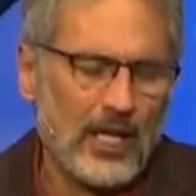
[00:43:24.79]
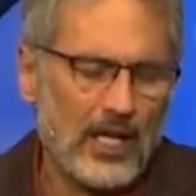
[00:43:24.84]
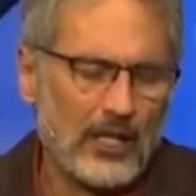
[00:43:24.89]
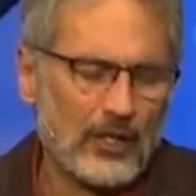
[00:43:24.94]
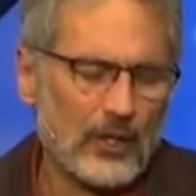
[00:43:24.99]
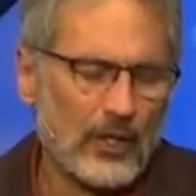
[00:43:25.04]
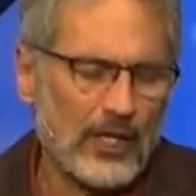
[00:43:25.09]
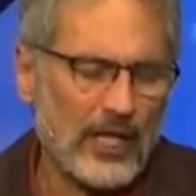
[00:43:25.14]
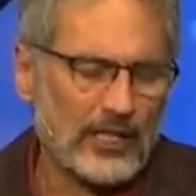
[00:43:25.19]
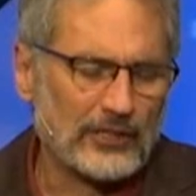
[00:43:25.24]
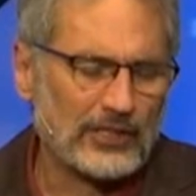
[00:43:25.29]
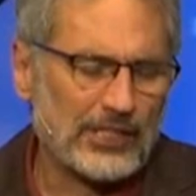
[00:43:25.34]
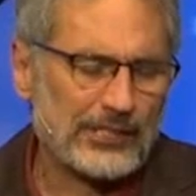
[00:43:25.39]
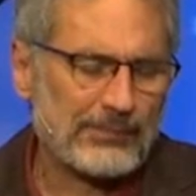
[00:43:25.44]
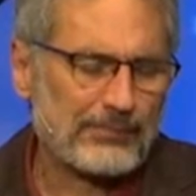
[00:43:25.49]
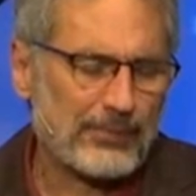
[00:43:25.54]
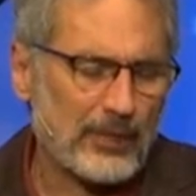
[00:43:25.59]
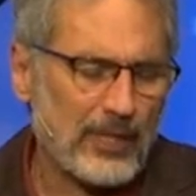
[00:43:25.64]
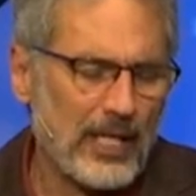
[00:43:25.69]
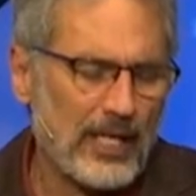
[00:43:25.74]
And Lord, I
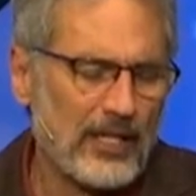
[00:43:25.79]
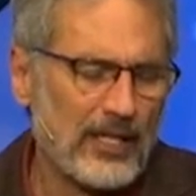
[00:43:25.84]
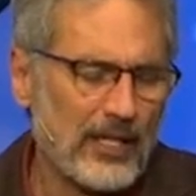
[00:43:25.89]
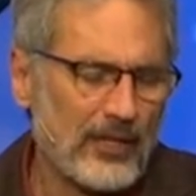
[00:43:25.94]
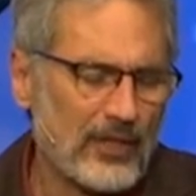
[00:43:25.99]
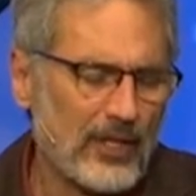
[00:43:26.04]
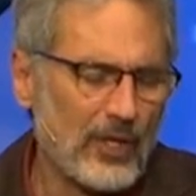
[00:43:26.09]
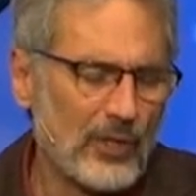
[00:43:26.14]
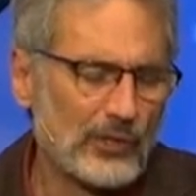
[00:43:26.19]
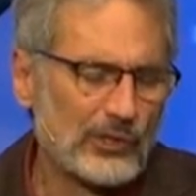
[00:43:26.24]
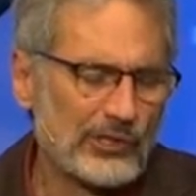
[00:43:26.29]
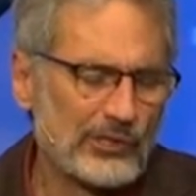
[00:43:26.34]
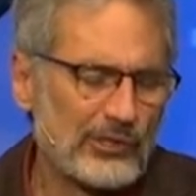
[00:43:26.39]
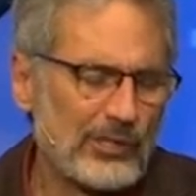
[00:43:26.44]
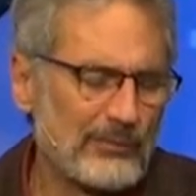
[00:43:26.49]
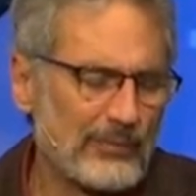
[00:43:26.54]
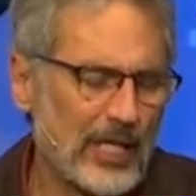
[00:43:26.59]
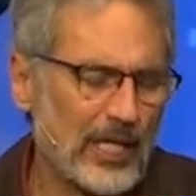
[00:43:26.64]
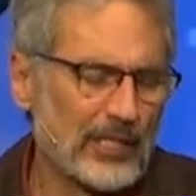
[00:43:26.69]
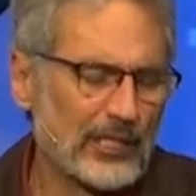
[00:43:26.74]
just pray that those
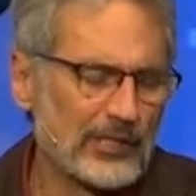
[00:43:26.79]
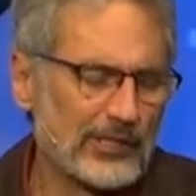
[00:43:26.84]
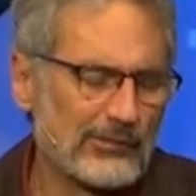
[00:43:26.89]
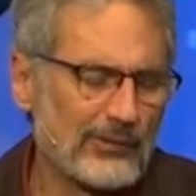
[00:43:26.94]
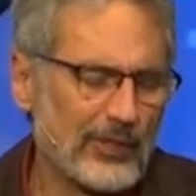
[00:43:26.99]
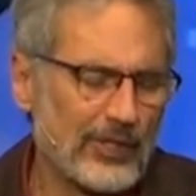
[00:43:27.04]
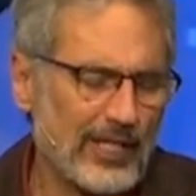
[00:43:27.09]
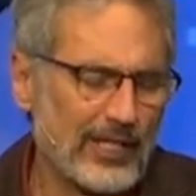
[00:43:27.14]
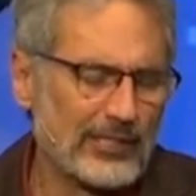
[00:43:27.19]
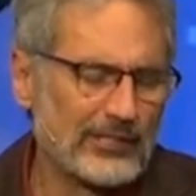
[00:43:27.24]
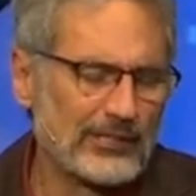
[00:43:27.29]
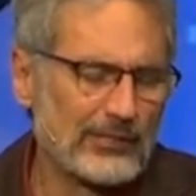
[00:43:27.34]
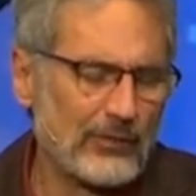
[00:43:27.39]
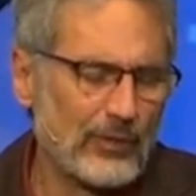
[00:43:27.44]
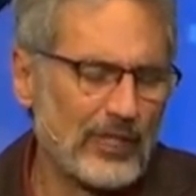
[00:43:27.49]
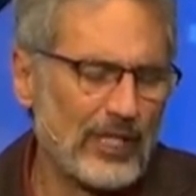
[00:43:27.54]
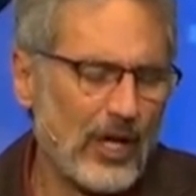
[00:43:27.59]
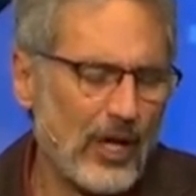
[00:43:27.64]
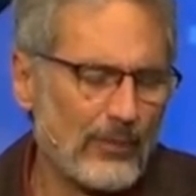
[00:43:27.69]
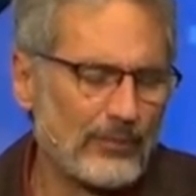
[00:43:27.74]
reminders would things that
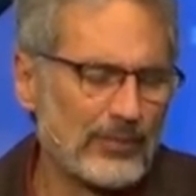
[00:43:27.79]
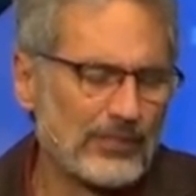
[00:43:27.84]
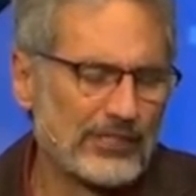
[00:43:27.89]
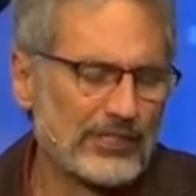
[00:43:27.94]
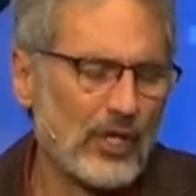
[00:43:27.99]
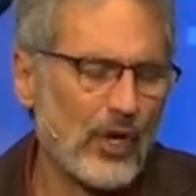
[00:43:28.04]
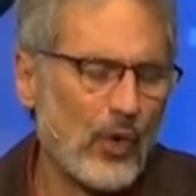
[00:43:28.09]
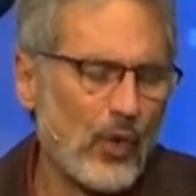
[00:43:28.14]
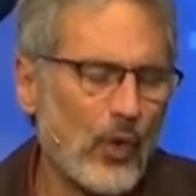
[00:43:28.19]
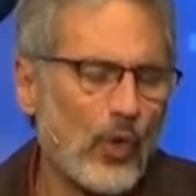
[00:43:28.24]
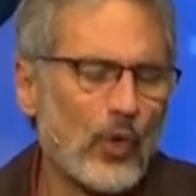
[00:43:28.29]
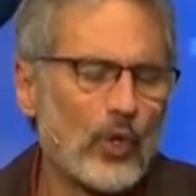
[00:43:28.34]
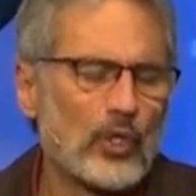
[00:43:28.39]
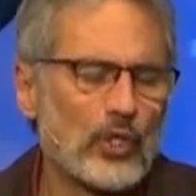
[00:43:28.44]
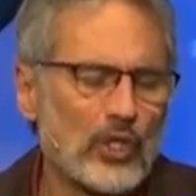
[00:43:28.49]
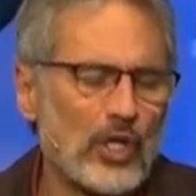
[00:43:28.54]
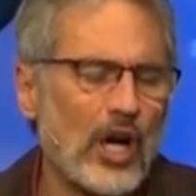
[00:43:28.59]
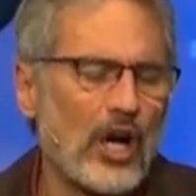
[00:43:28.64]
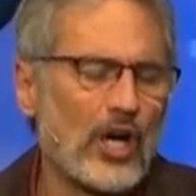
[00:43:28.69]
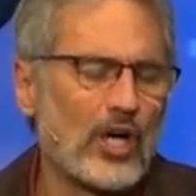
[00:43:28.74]
would help us to
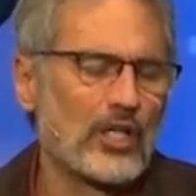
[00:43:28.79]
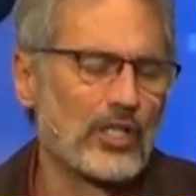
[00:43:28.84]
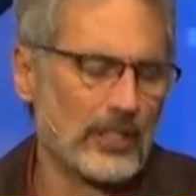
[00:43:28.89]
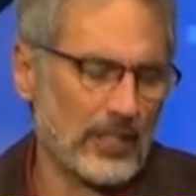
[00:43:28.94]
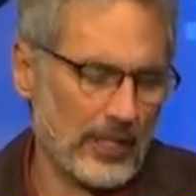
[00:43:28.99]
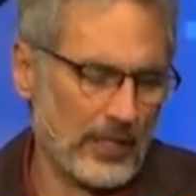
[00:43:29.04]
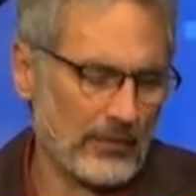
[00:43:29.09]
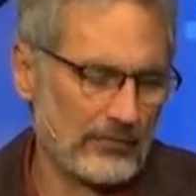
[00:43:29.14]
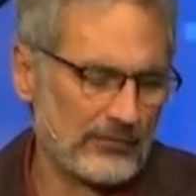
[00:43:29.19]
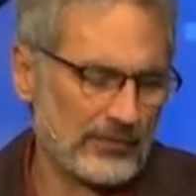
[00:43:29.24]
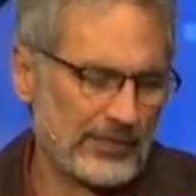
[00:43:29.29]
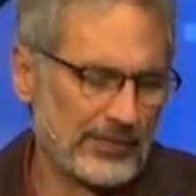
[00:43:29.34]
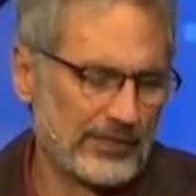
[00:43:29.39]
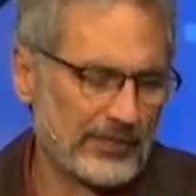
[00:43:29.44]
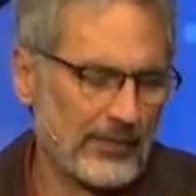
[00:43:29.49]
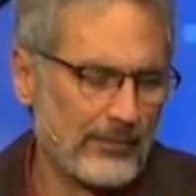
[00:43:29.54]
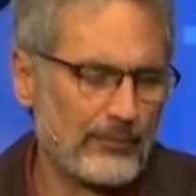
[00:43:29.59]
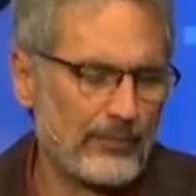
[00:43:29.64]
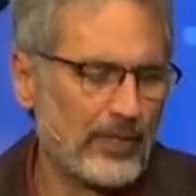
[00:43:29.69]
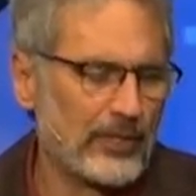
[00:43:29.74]
order our loves,
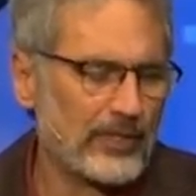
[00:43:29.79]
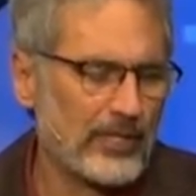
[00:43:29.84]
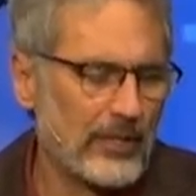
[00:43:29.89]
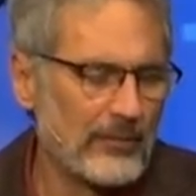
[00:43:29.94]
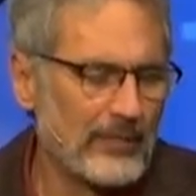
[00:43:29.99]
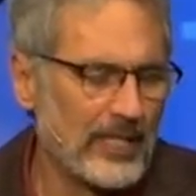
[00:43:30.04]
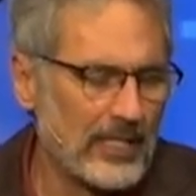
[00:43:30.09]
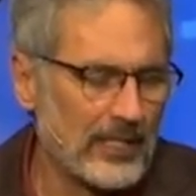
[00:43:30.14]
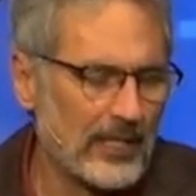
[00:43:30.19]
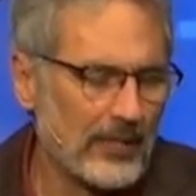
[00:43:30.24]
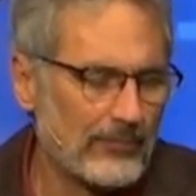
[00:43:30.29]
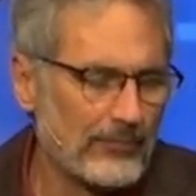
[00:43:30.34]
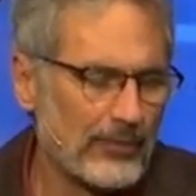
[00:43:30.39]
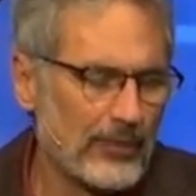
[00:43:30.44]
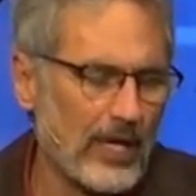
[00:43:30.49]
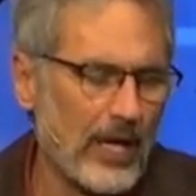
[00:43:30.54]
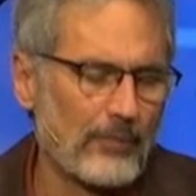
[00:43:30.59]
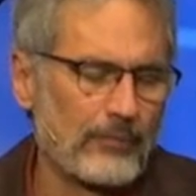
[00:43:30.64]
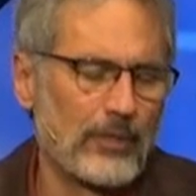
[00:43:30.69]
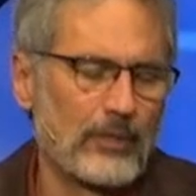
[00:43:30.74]
to put them in the
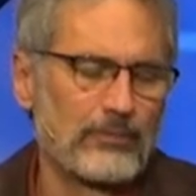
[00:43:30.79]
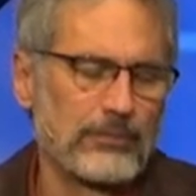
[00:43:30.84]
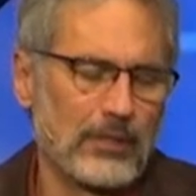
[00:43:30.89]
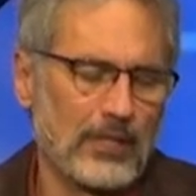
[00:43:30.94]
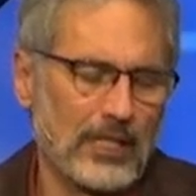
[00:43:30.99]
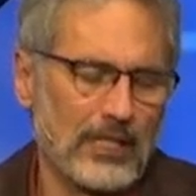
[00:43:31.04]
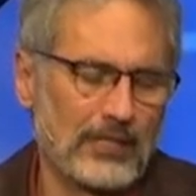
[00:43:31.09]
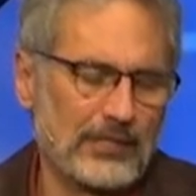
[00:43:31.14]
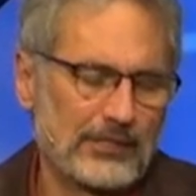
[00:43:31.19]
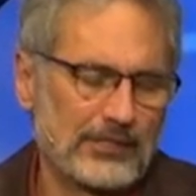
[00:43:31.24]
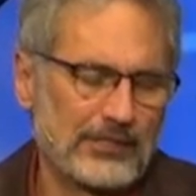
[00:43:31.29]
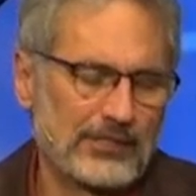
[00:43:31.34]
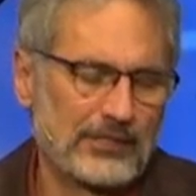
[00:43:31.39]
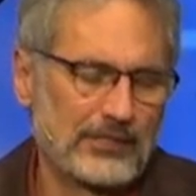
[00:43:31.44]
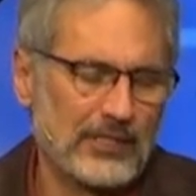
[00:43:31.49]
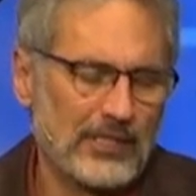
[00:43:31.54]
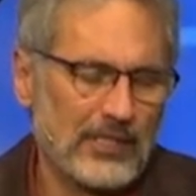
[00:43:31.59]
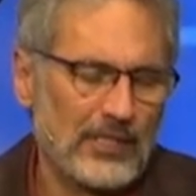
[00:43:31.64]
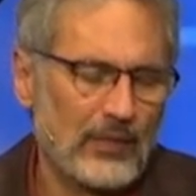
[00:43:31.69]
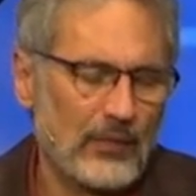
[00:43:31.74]
proper
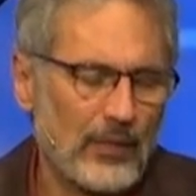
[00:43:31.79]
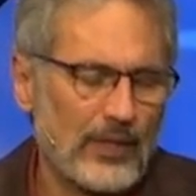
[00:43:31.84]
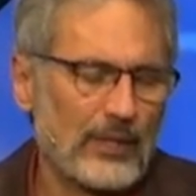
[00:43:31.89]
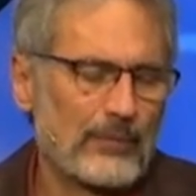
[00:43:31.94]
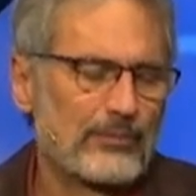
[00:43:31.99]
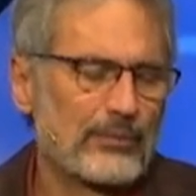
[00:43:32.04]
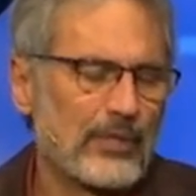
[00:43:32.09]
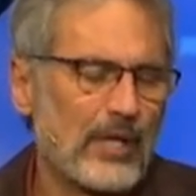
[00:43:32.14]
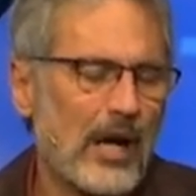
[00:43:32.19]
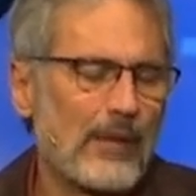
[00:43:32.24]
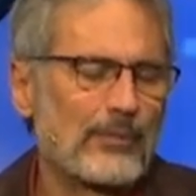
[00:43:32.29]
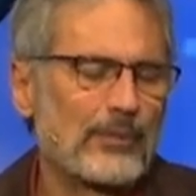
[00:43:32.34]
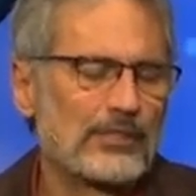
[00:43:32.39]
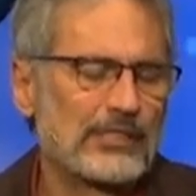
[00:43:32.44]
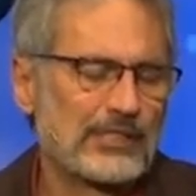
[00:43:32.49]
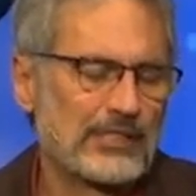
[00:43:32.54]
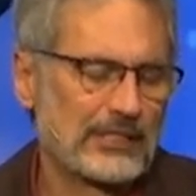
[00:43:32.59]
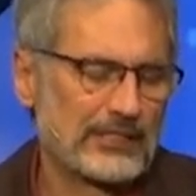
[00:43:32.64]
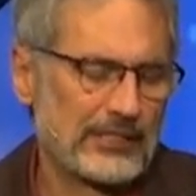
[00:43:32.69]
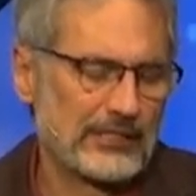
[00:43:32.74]
place with a proper
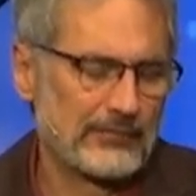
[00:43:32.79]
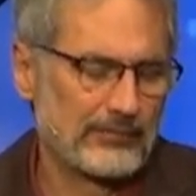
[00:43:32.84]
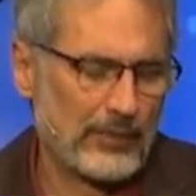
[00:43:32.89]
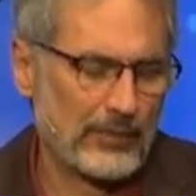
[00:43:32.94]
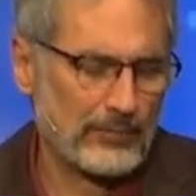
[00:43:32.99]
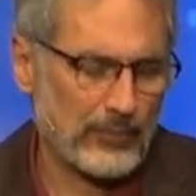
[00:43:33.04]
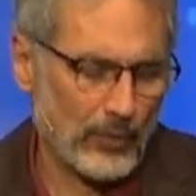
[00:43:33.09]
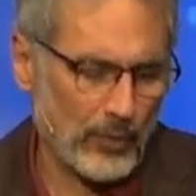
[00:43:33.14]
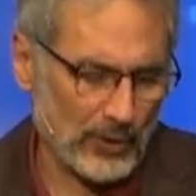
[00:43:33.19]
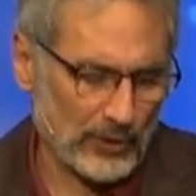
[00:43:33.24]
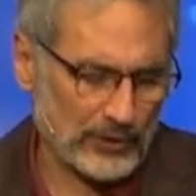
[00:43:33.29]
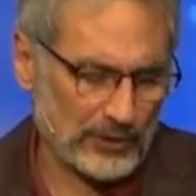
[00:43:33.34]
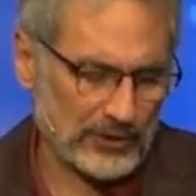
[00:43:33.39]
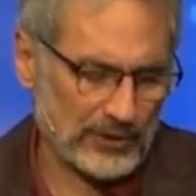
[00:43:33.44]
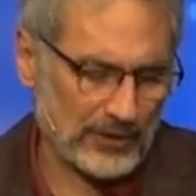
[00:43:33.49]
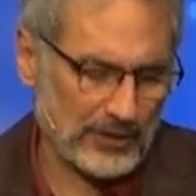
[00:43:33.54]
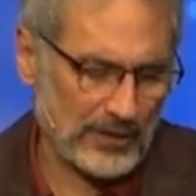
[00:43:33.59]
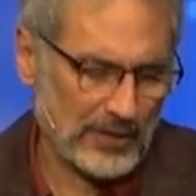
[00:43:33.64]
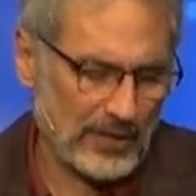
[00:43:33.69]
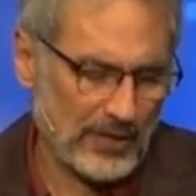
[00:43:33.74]
sense of
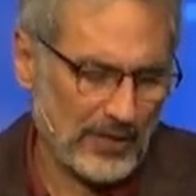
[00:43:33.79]
proportion.